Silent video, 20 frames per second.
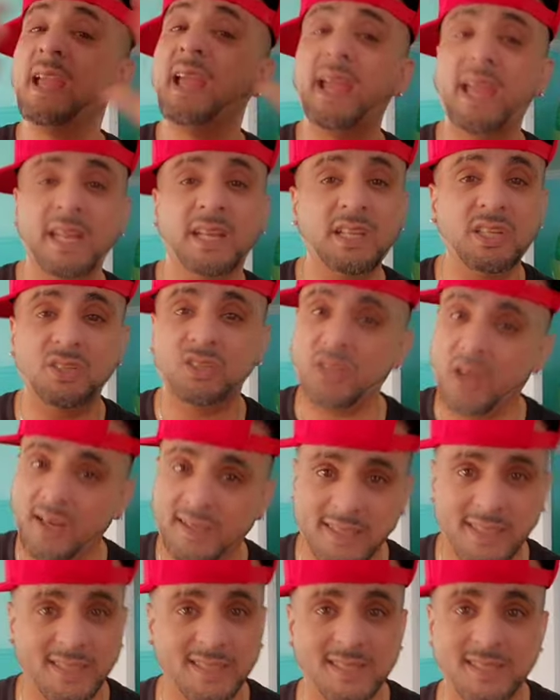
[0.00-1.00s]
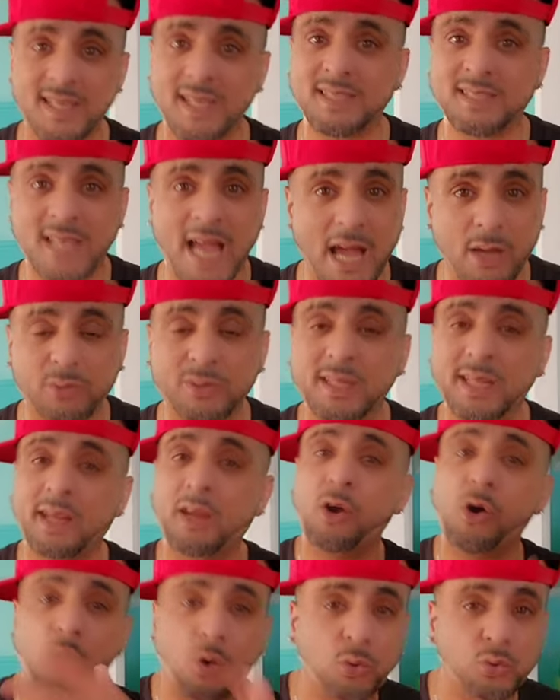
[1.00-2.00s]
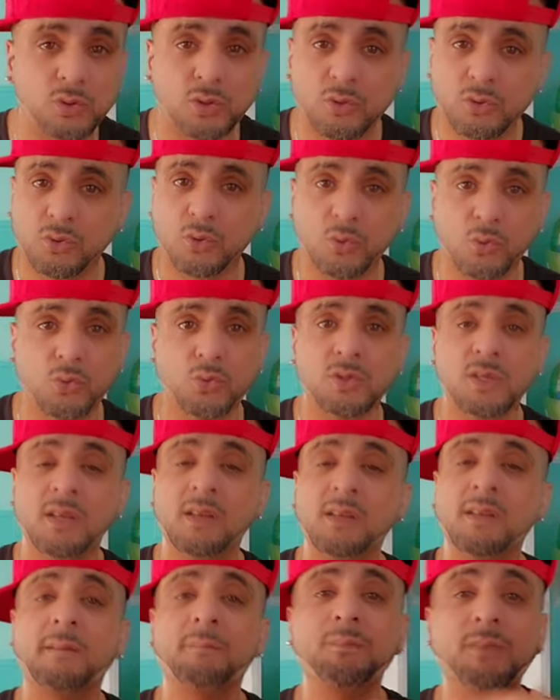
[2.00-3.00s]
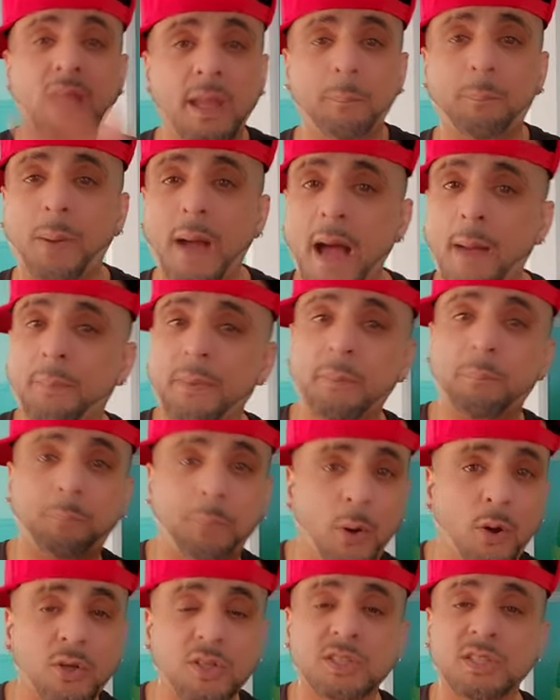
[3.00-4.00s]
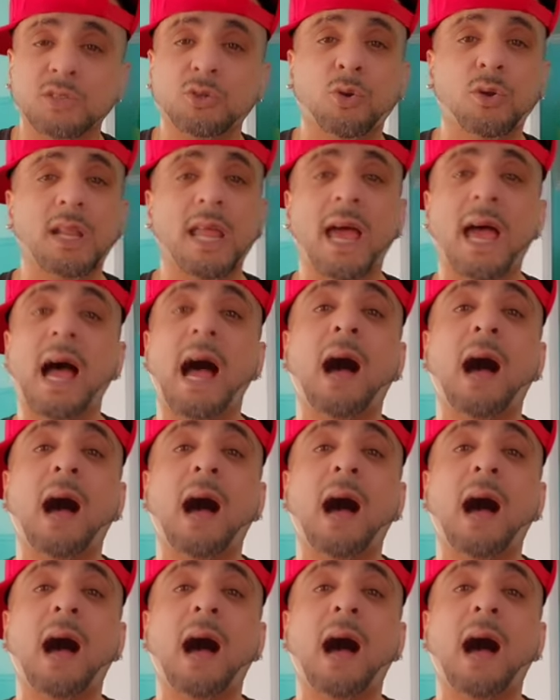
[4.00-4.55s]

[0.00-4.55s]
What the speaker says: Any youngins that's out there, older dudes that popping perks and all that,